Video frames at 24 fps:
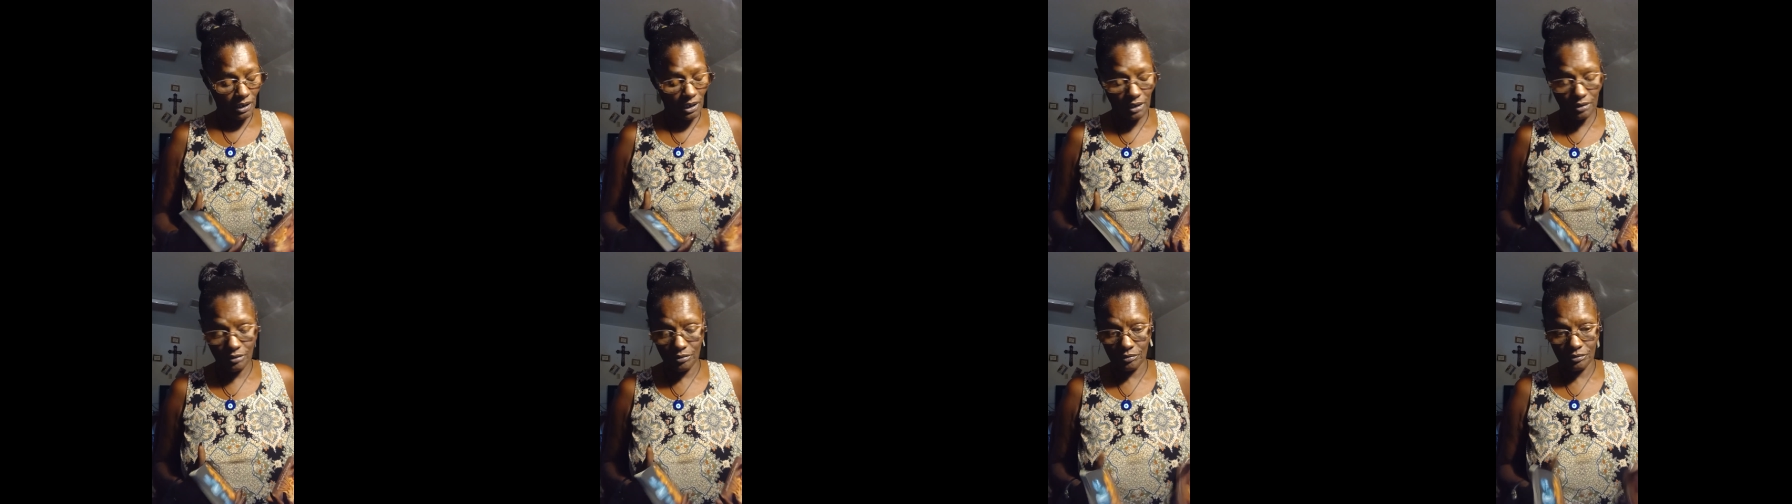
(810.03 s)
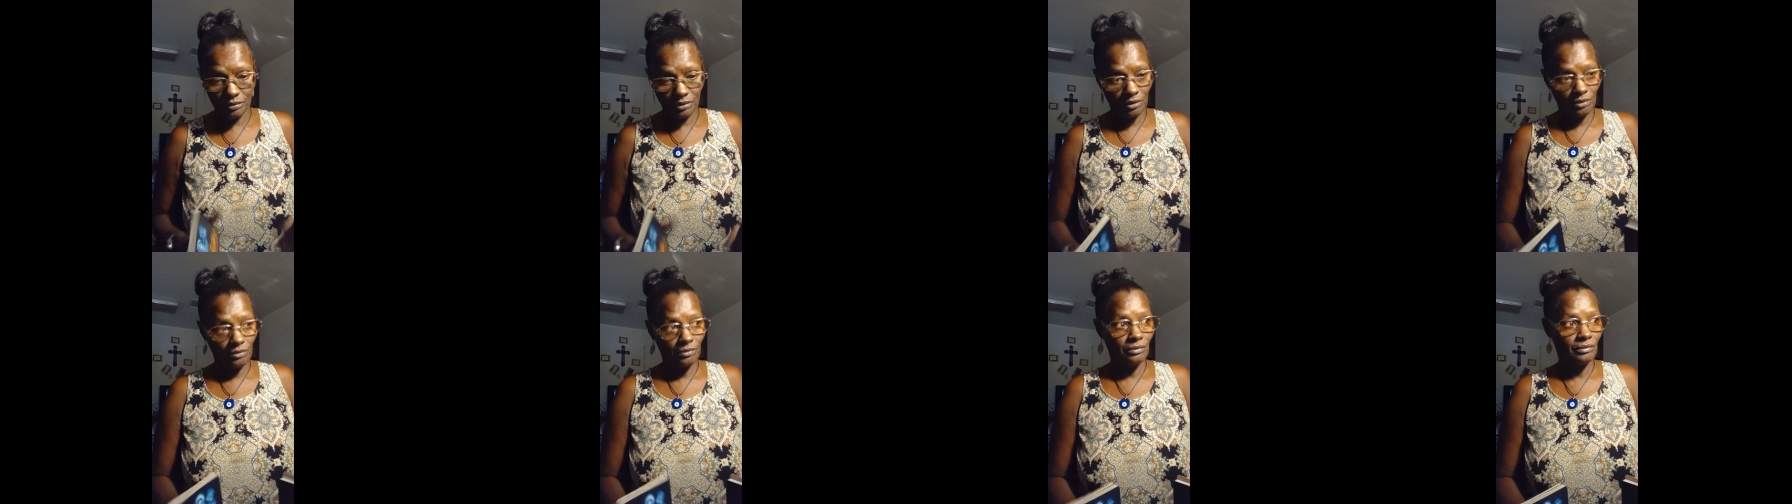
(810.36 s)
I
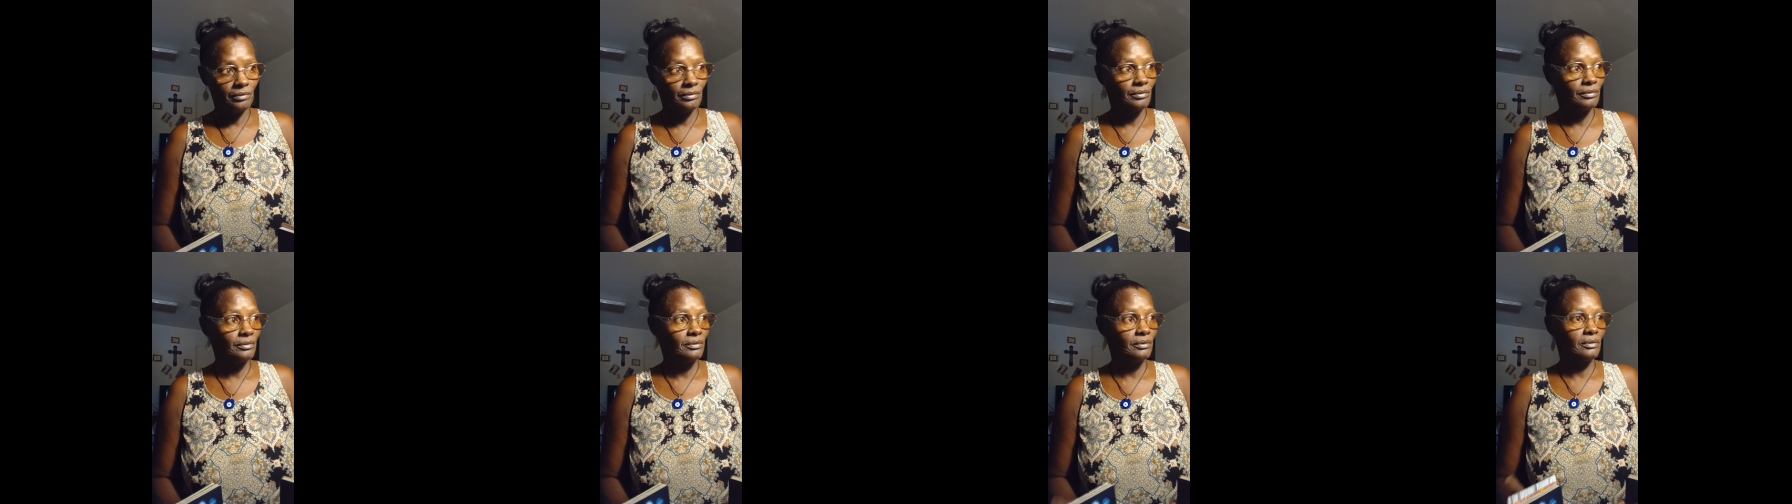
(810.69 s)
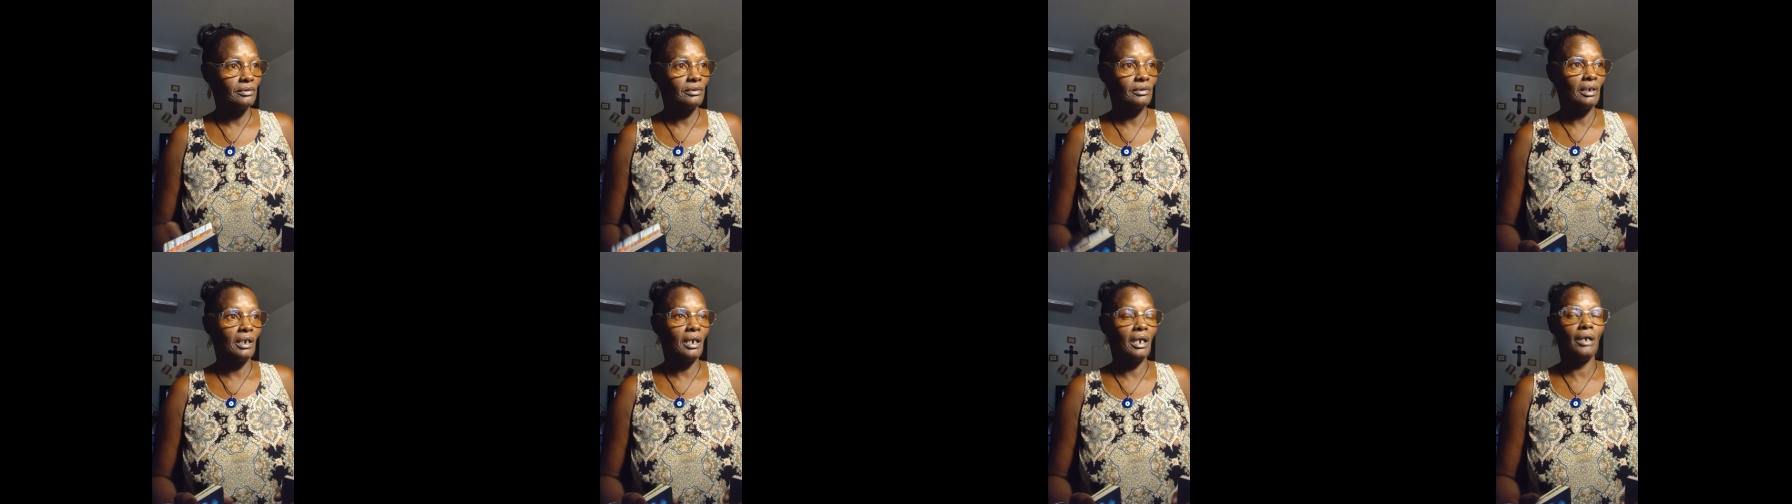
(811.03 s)
don't know.
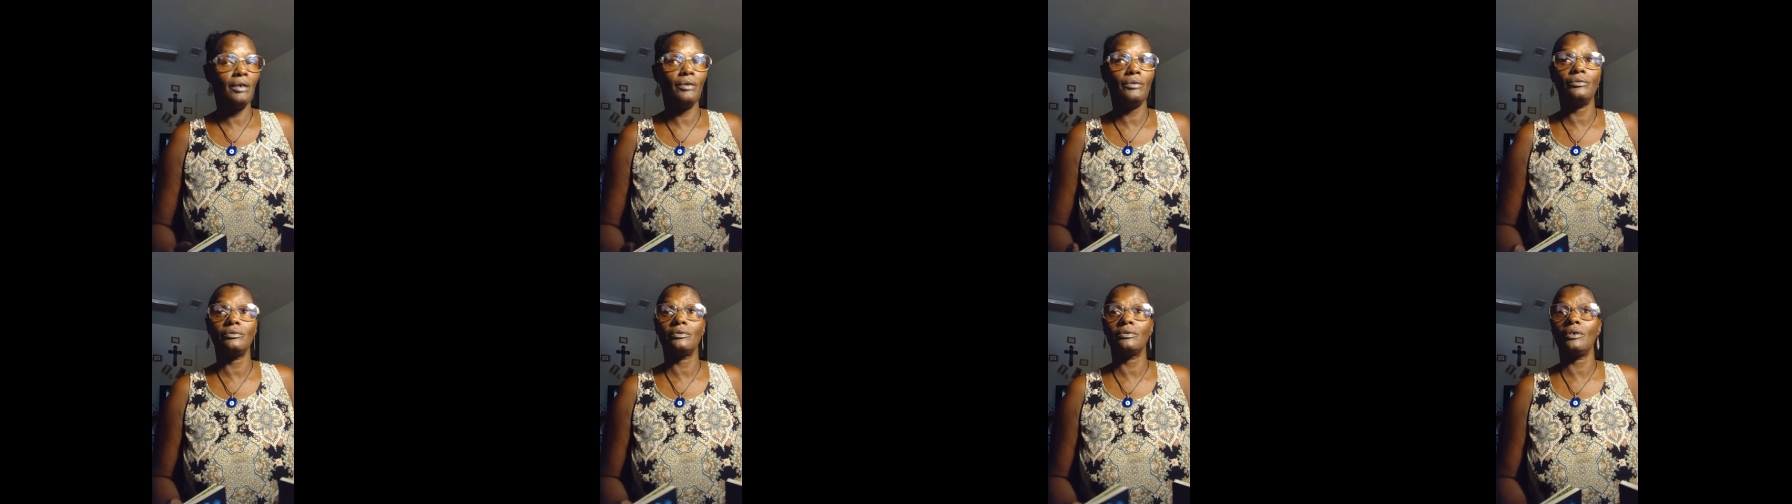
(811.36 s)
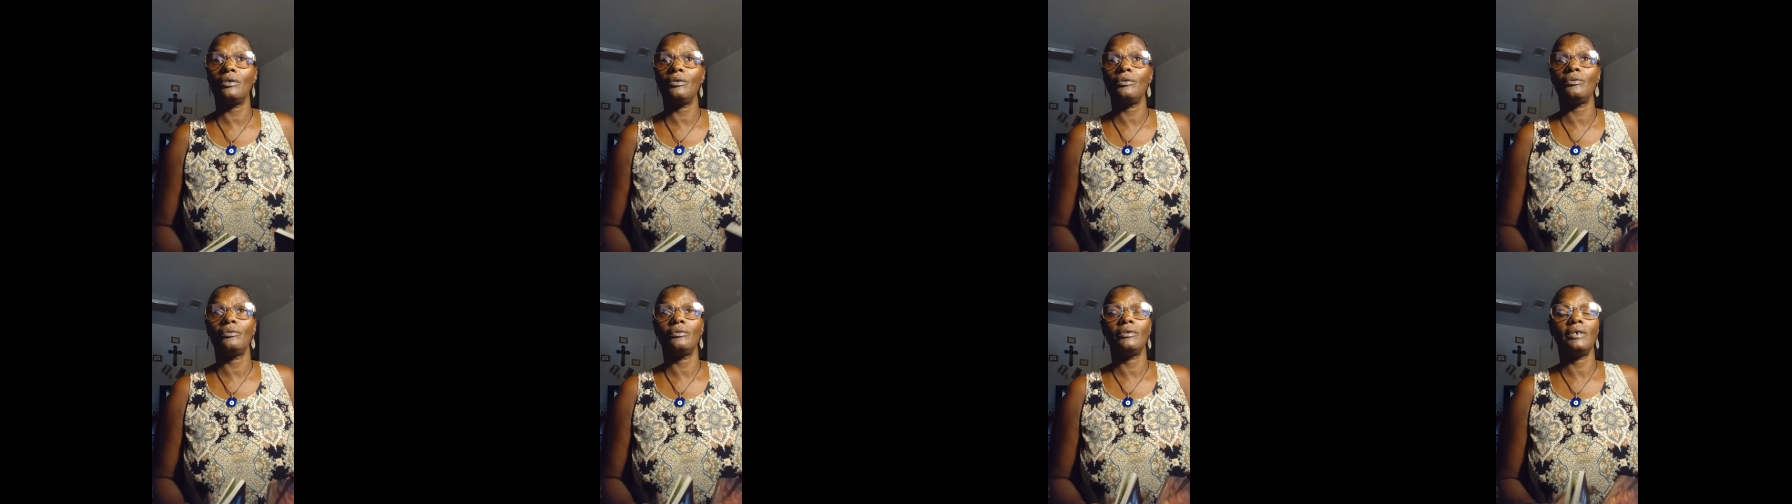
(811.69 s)
I don't
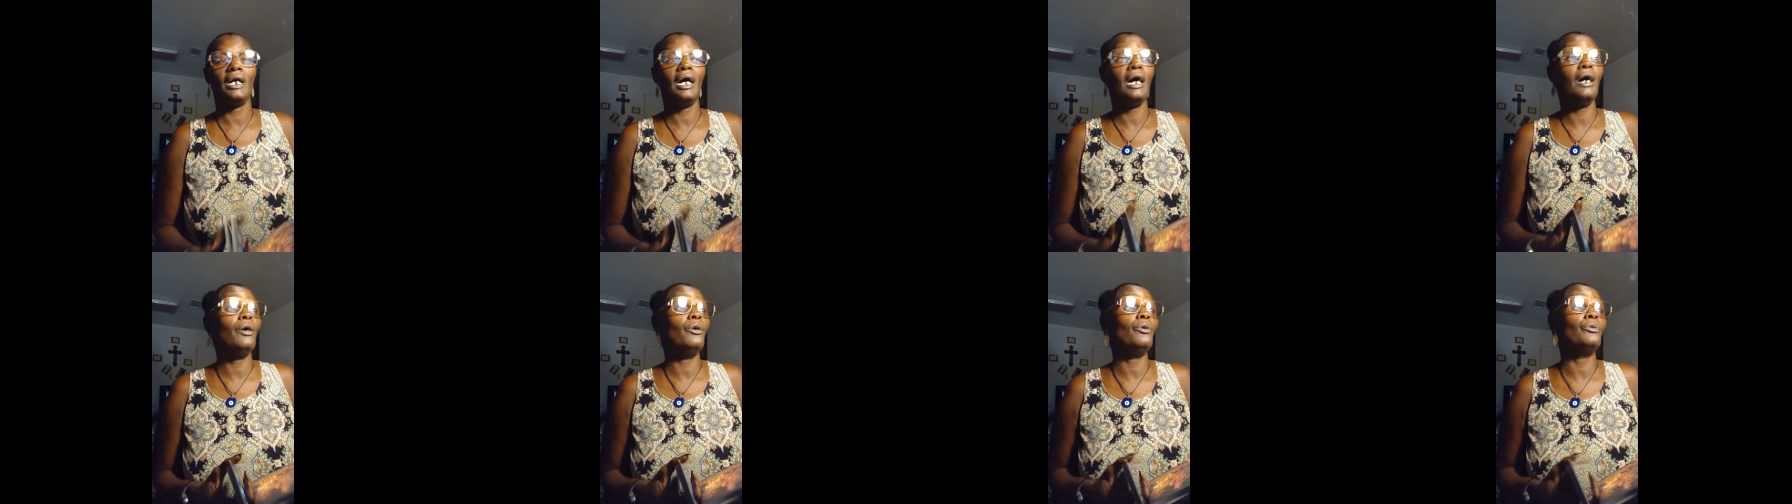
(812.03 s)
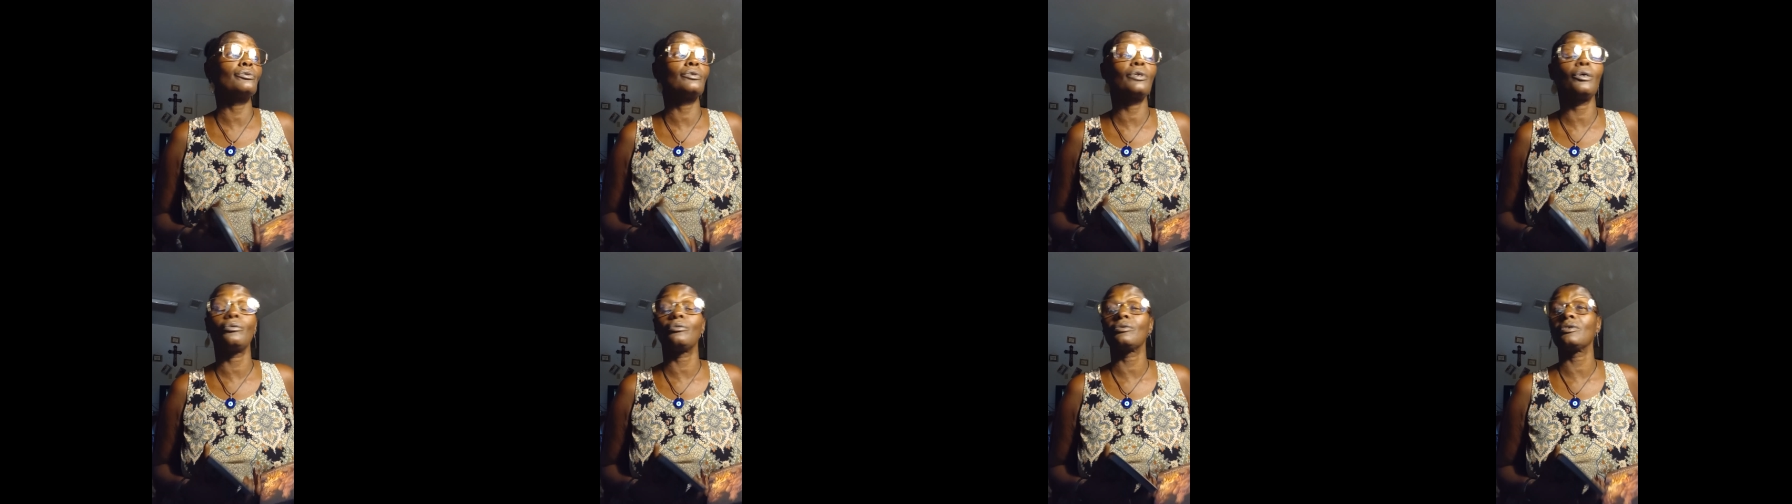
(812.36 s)
know. I
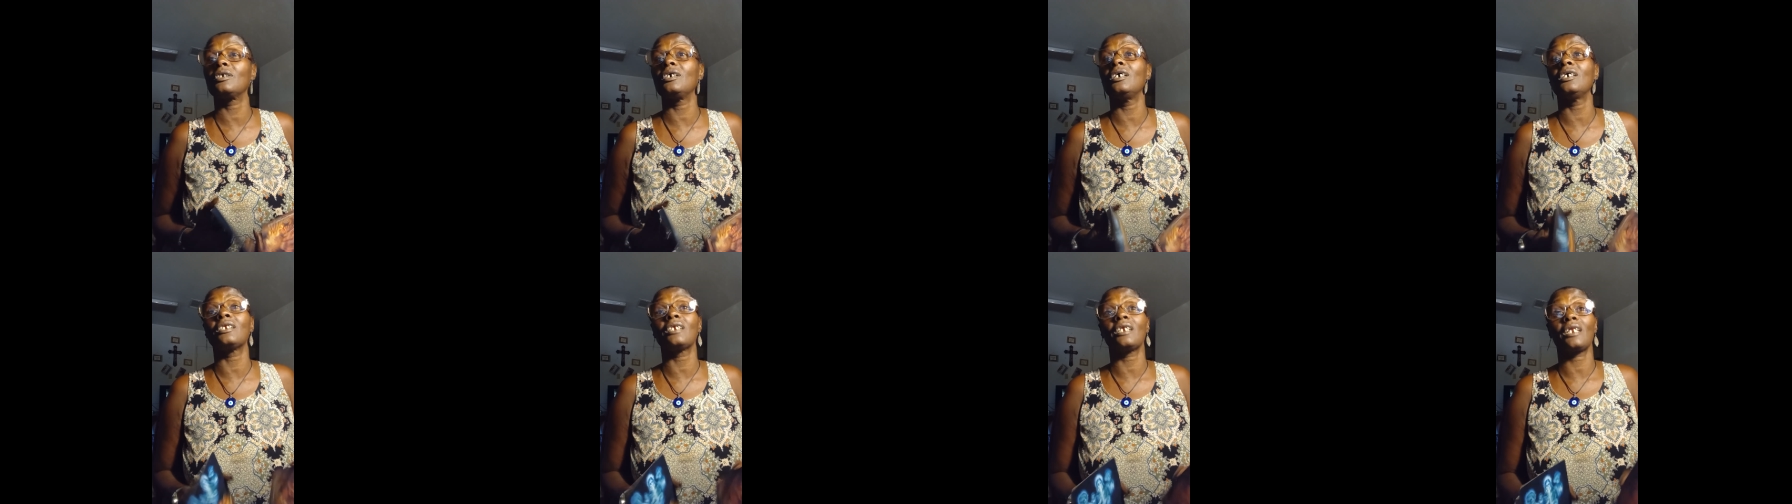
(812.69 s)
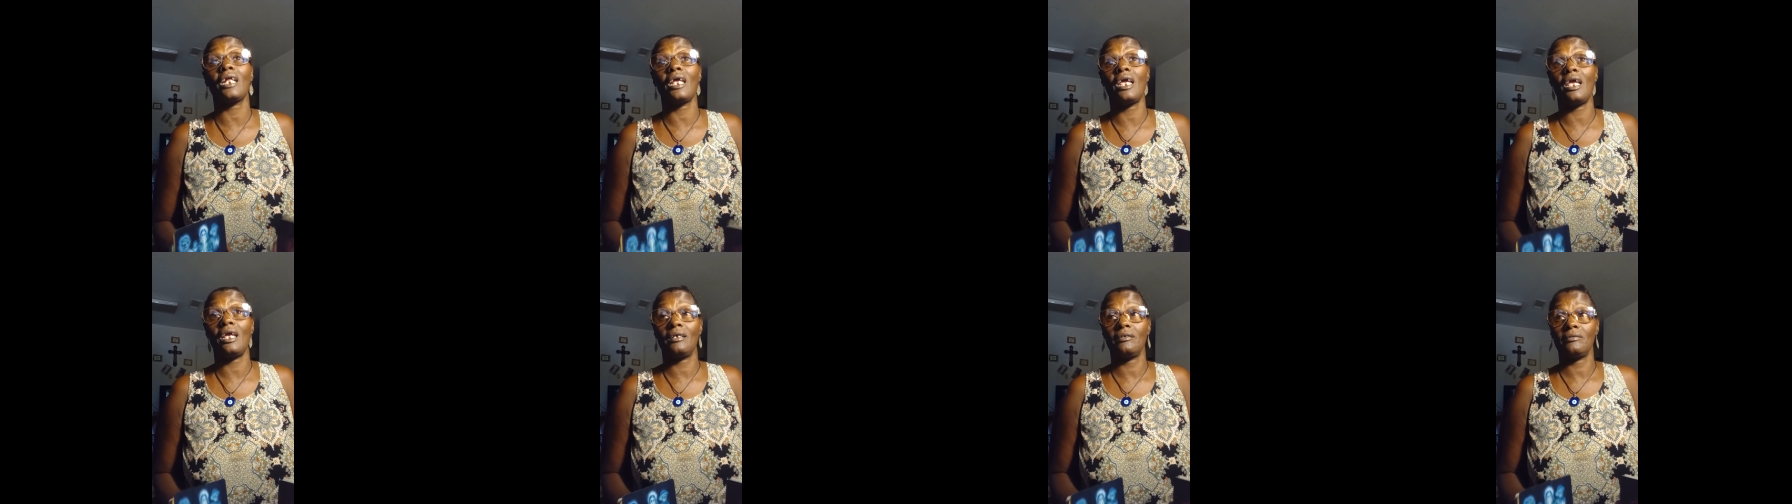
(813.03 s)
don't know none
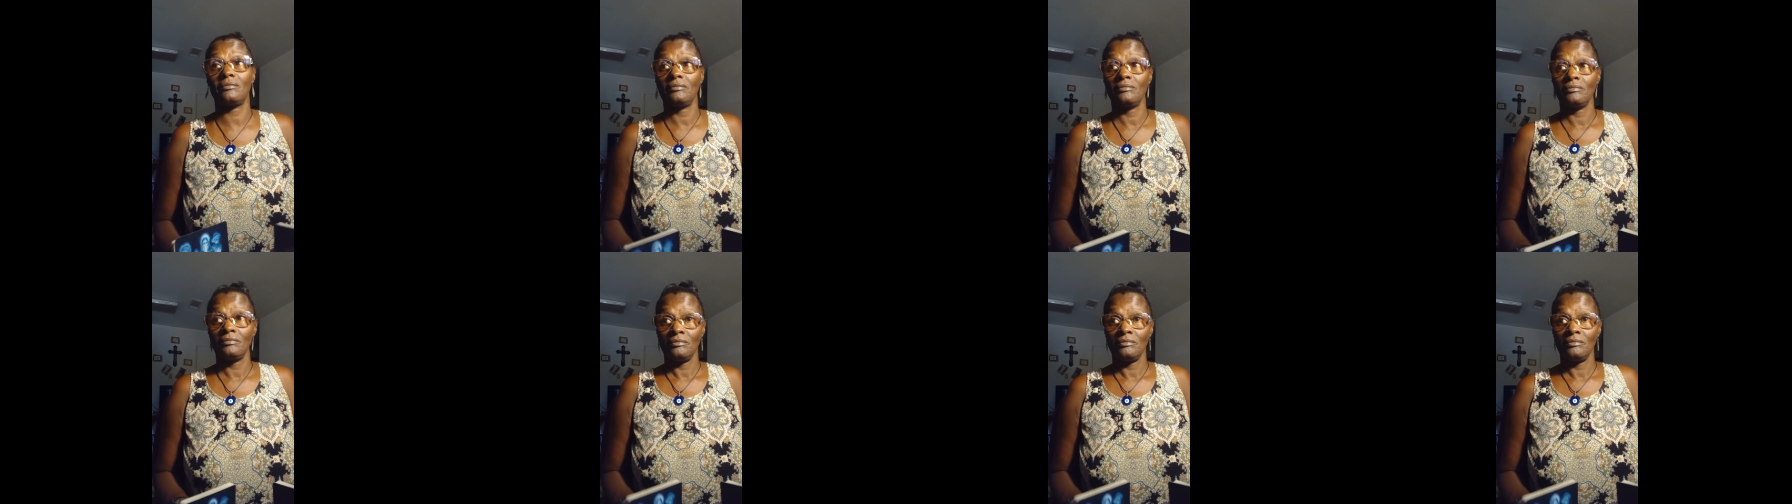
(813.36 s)
of that.